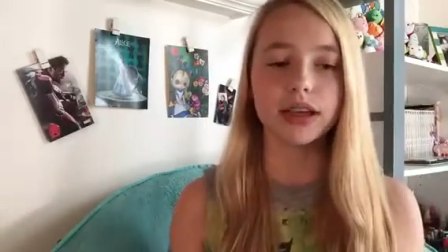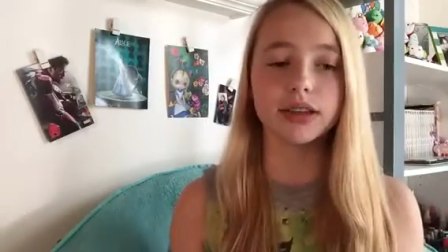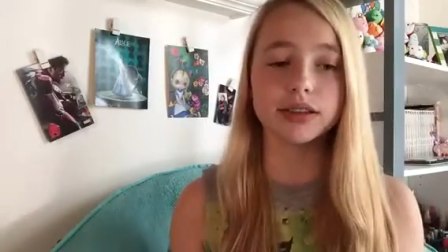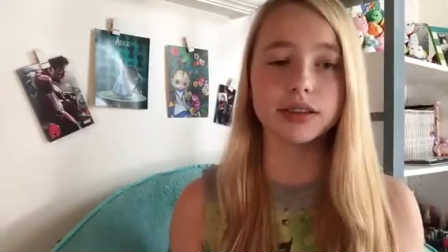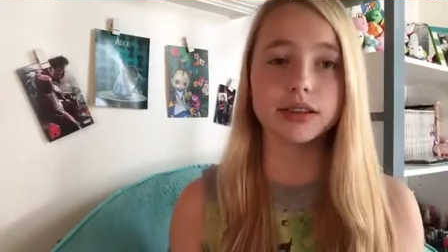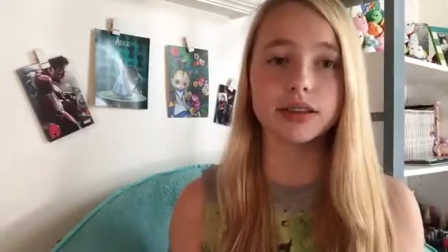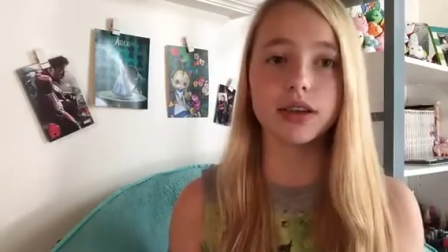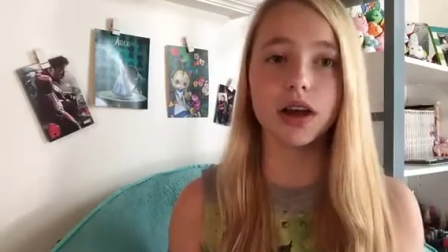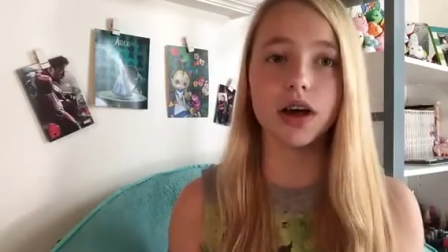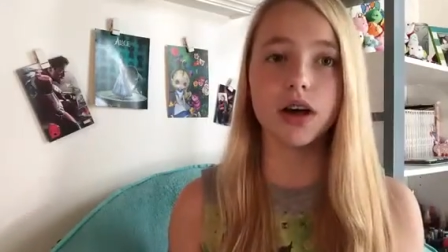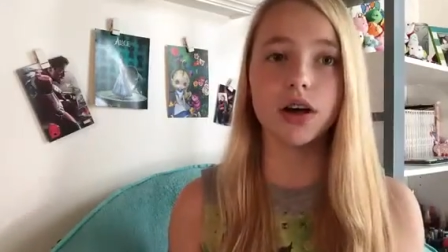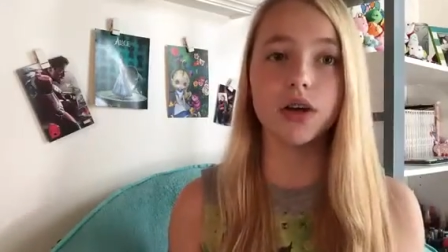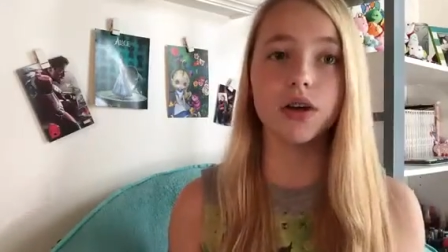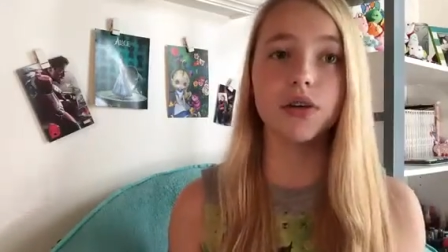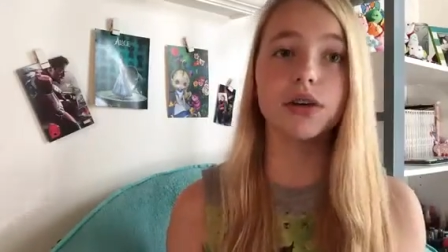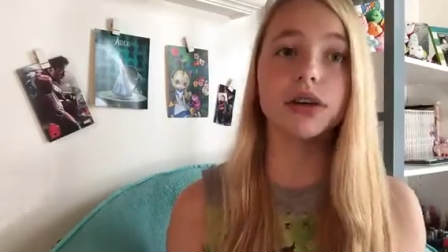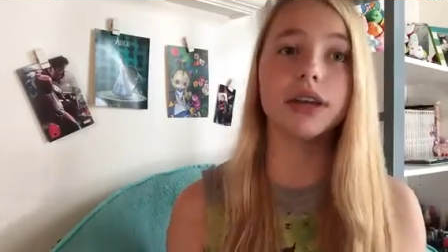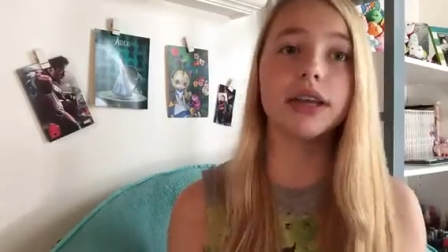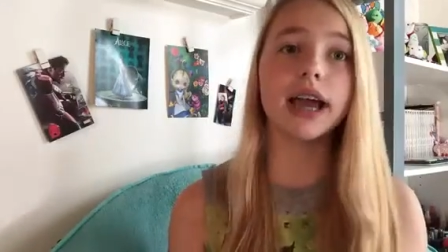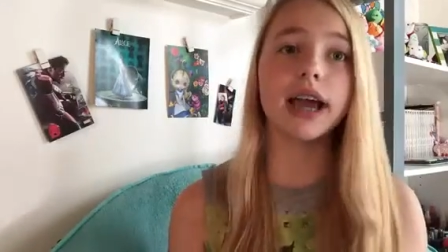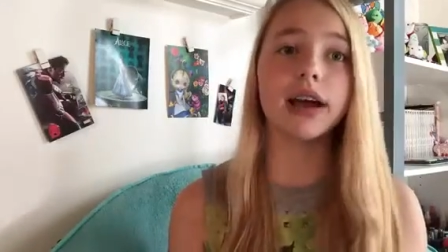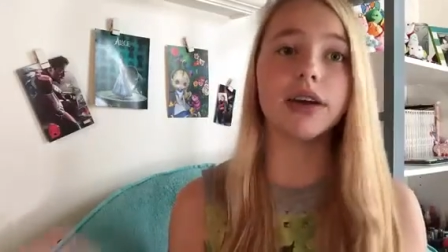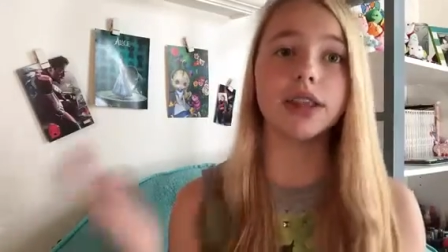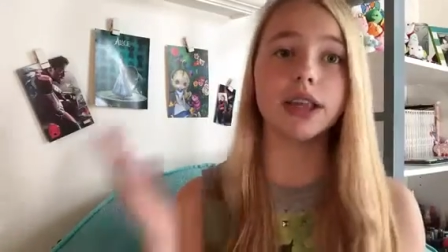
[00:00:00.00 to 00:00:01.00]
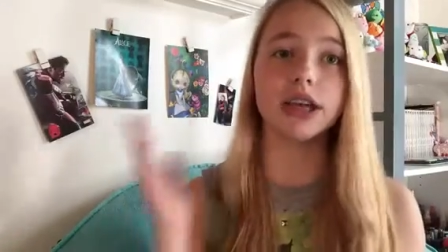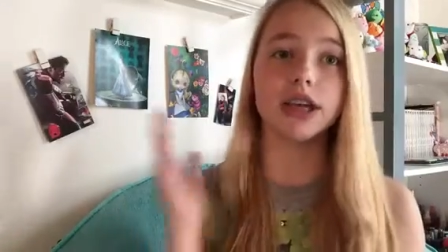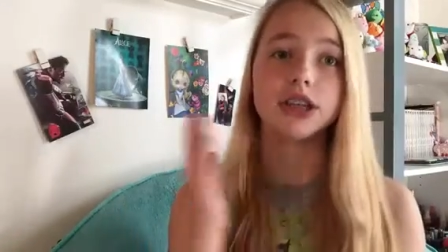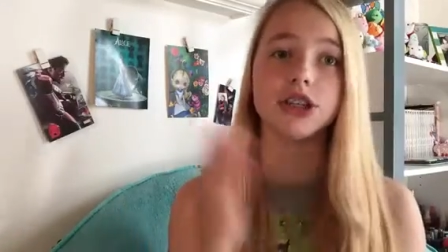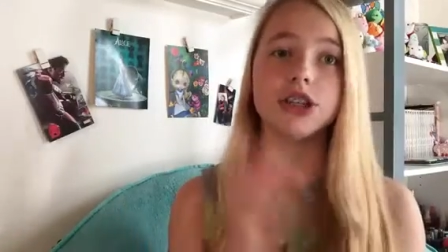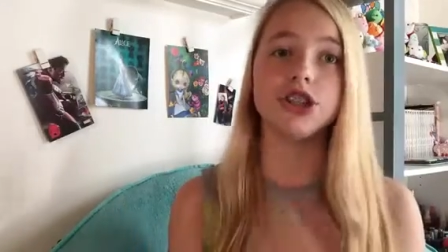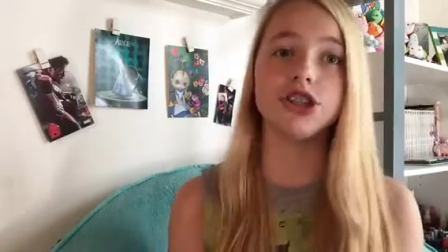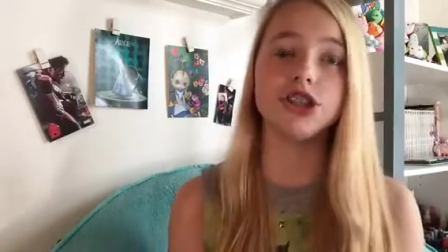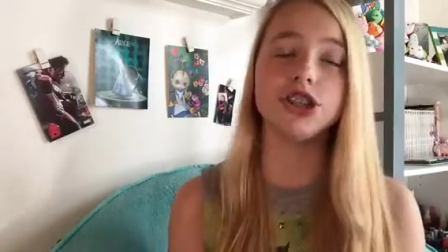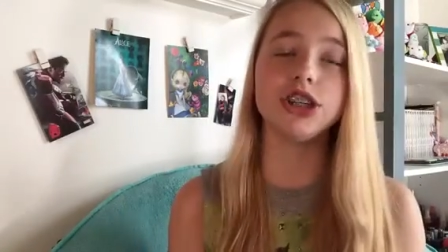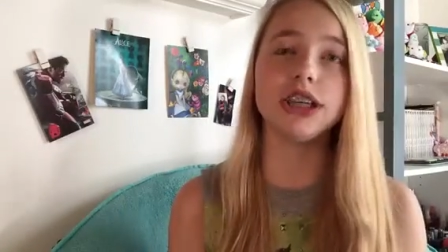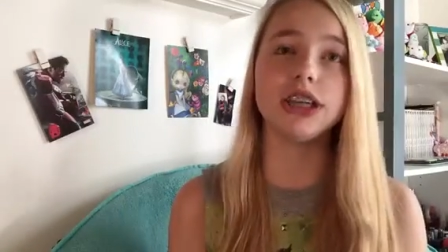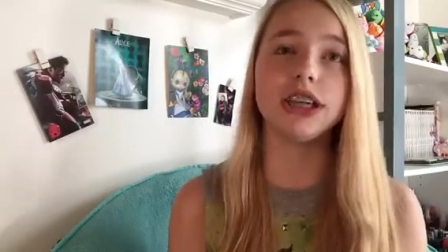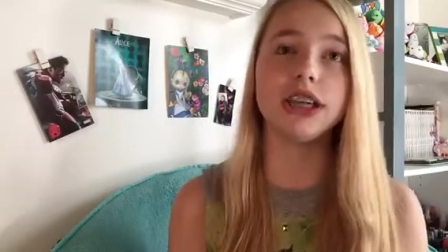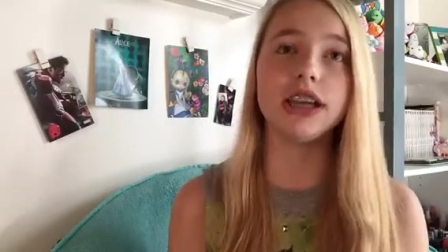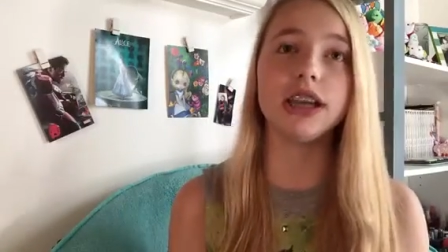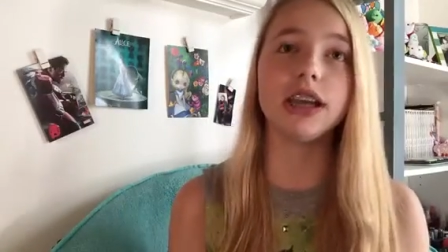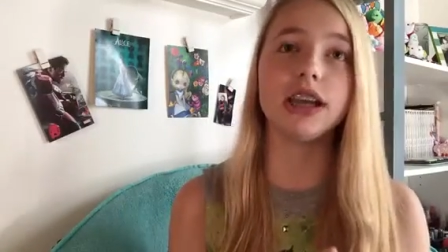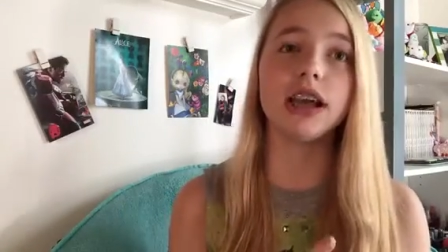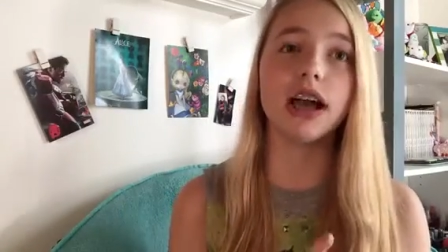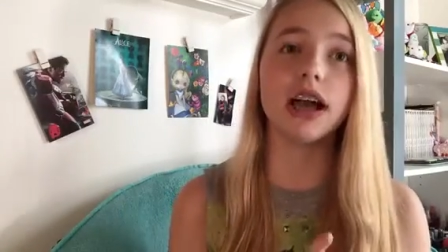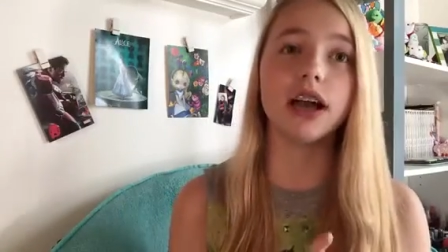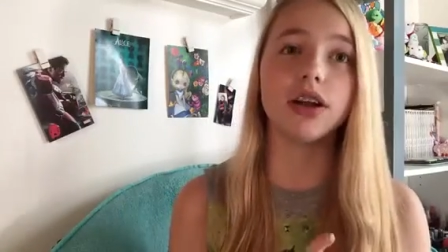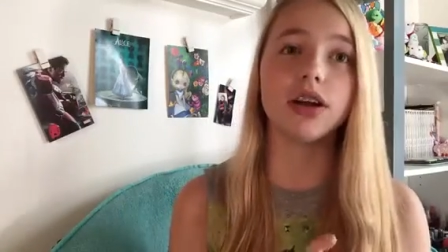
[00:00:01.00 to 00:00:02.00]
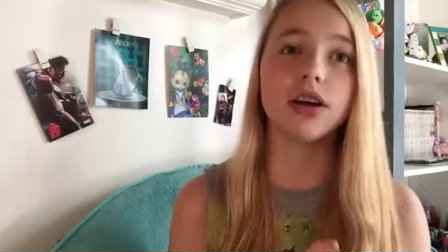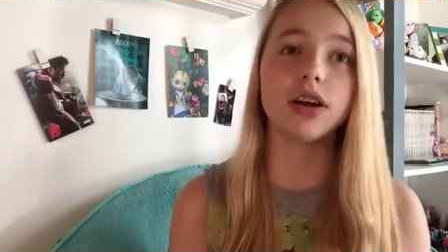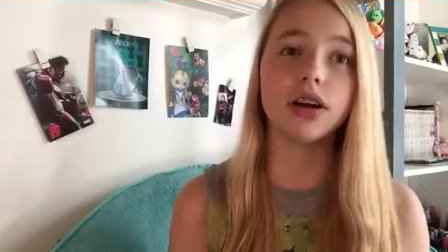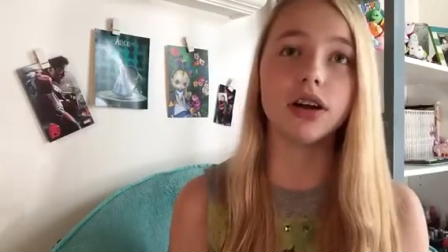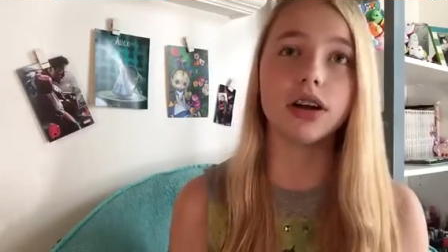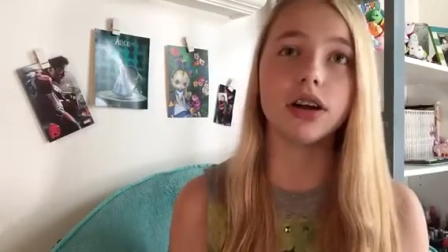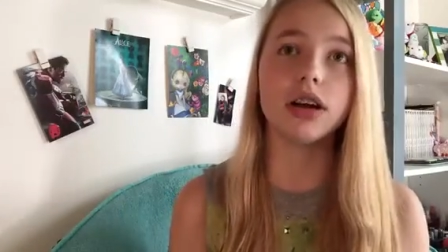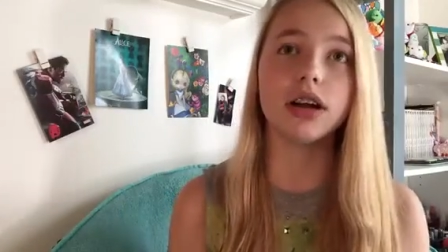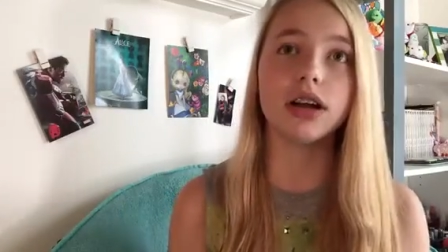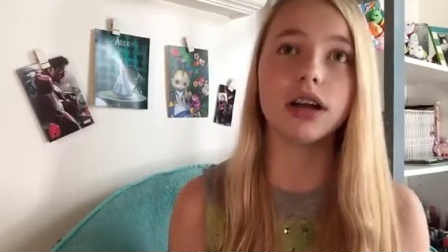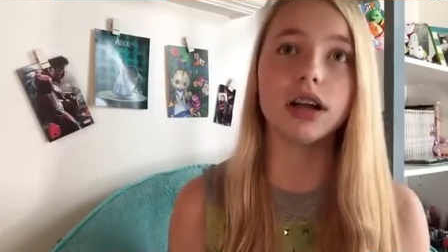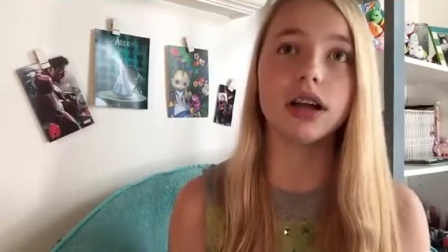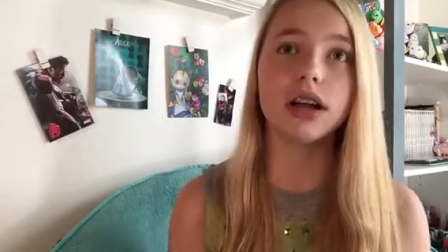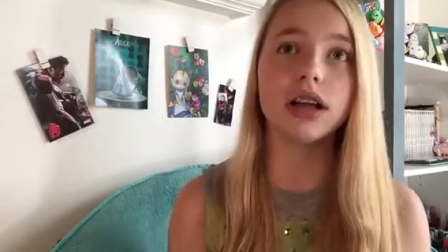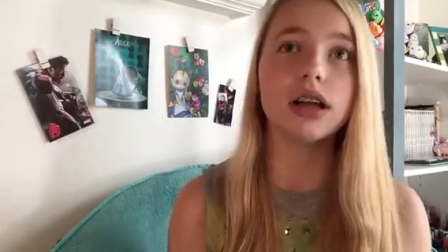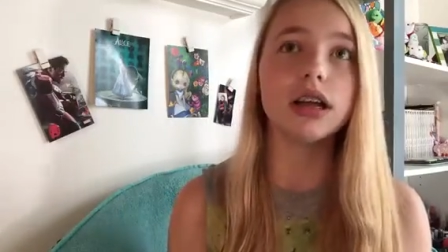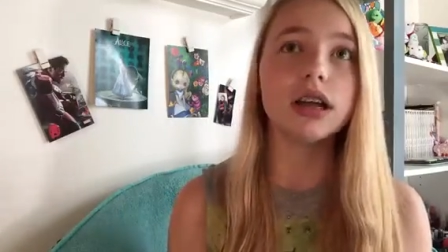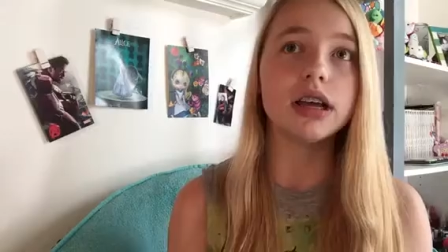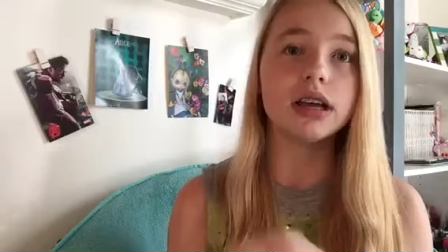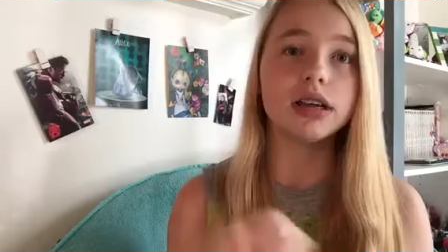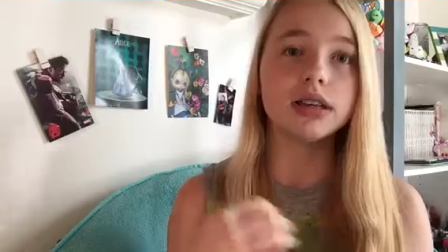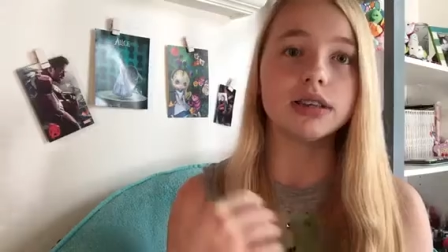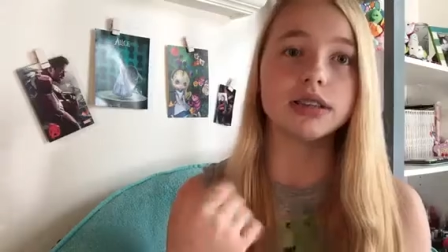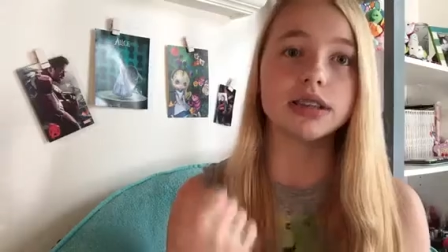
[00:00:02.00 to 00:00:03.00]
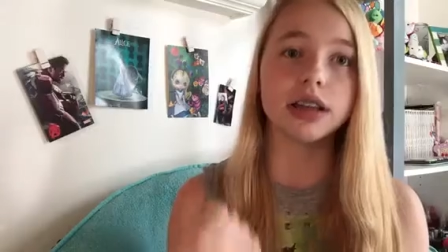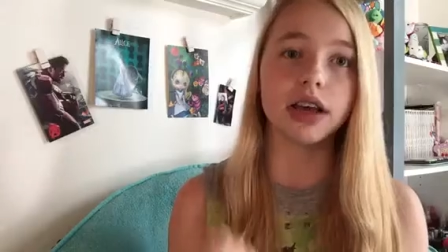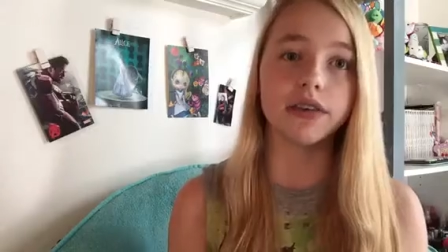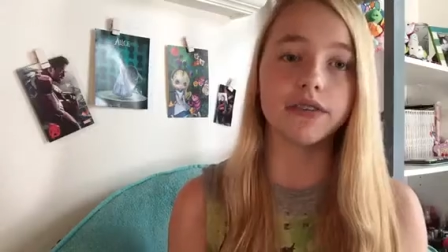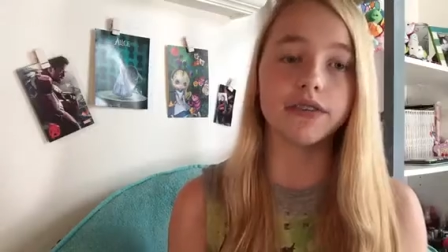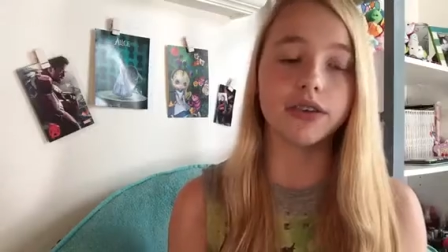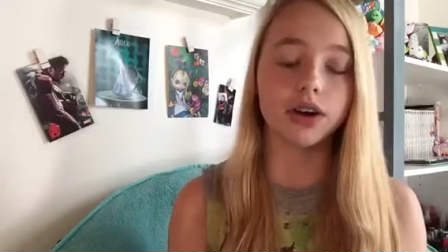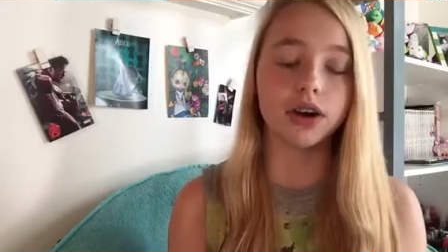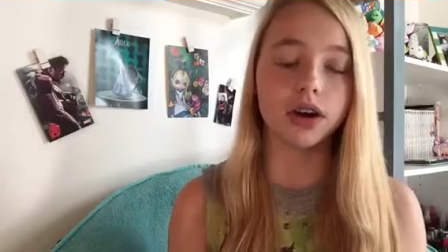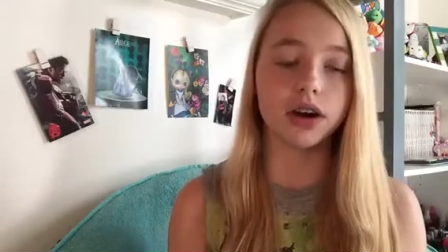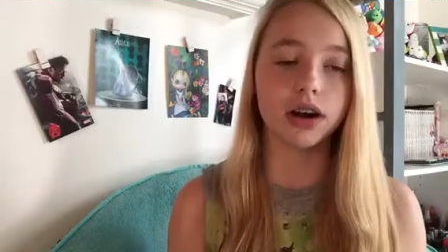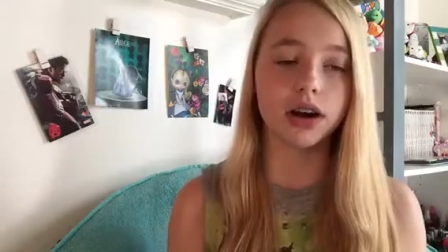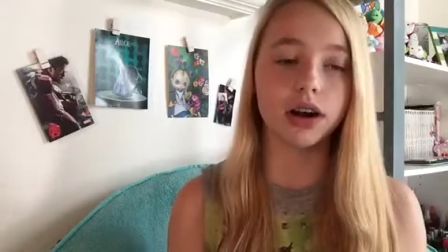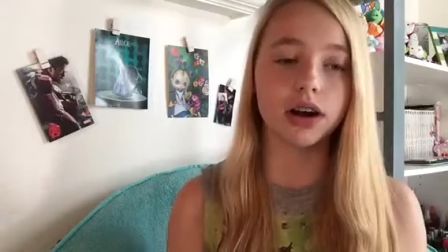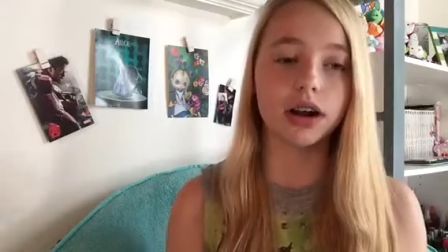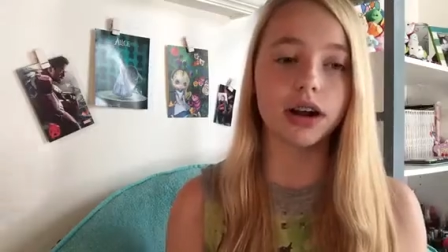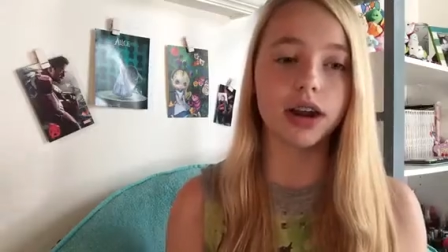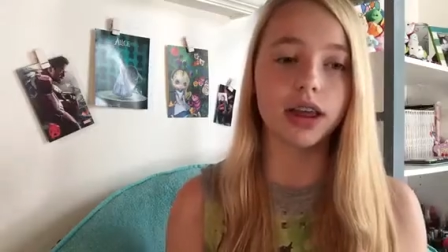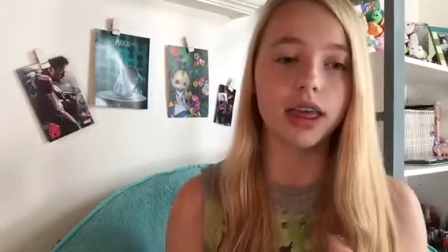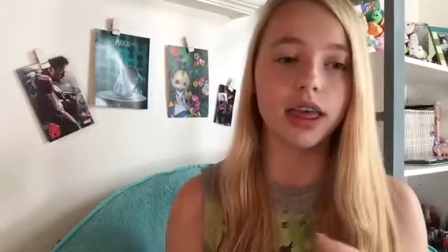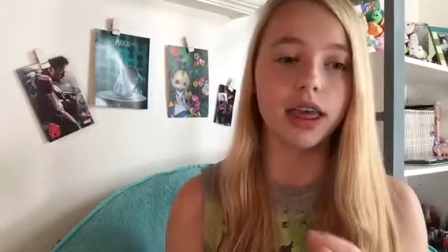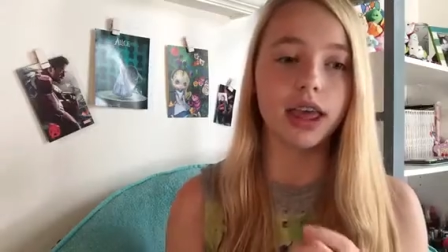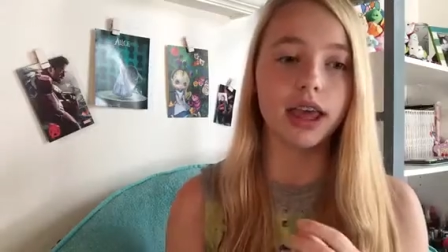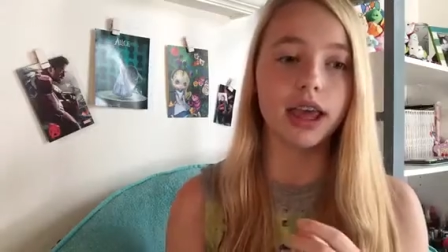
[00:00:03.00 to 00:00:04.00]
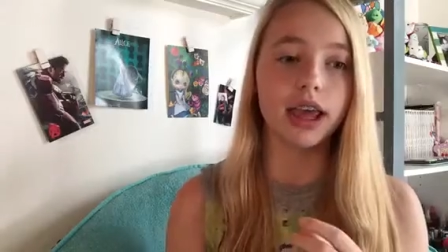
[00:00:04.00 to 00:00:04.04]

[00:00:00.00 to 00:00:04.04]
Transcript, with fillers: So now that she got herself hurt,